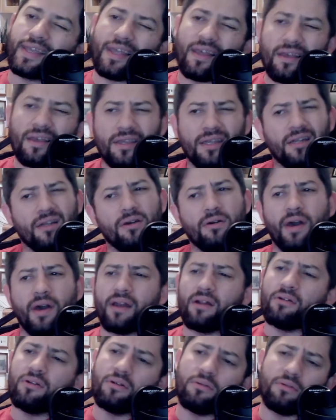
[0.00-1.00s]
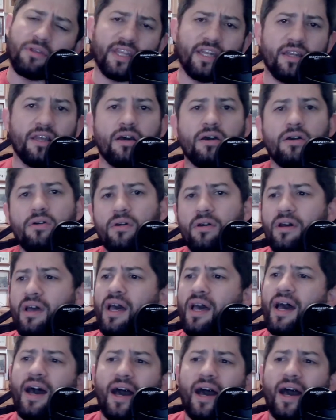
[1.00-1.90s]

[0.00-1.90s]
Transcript: oh, you know, I don't really know,